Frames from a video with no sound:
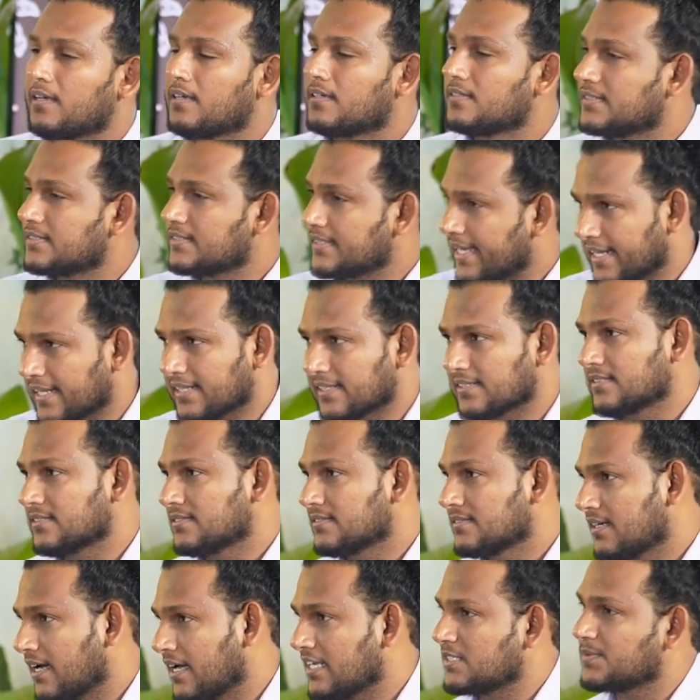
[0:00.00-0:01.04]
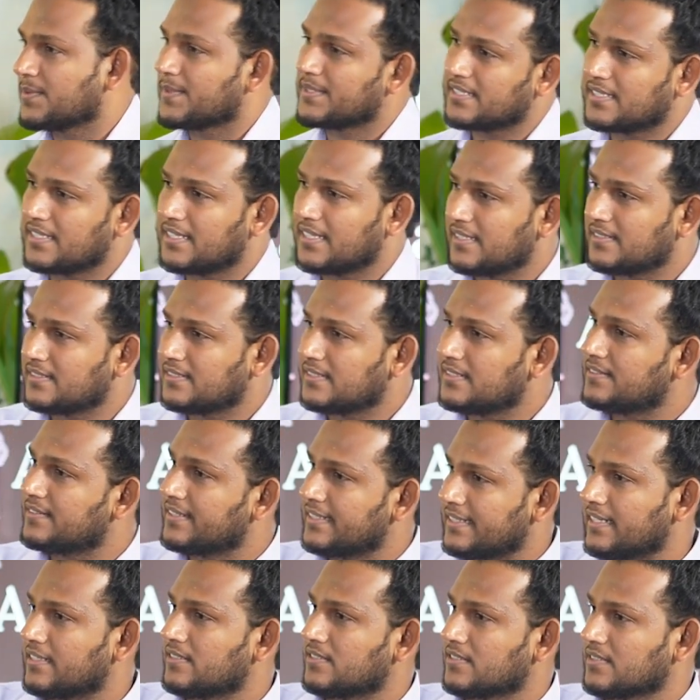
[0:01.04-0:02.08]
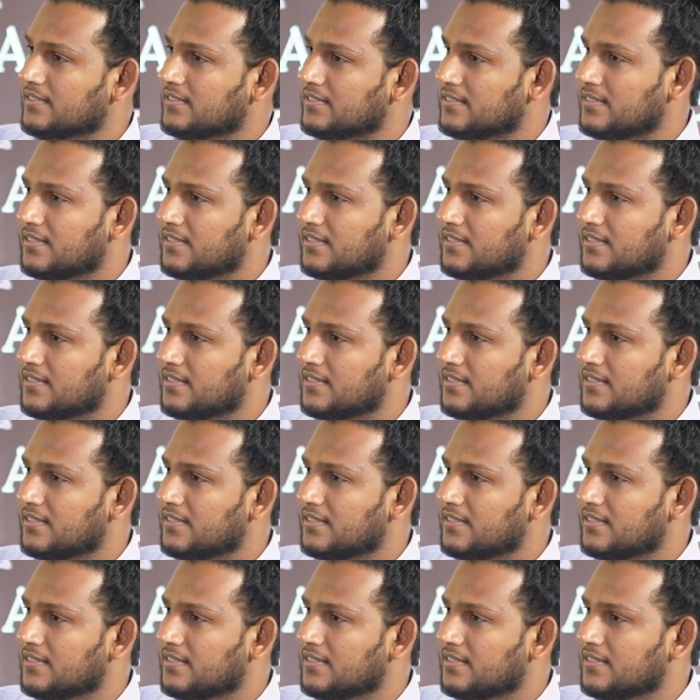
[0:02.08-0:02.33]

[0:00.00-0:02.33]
sales, I specialize in retention.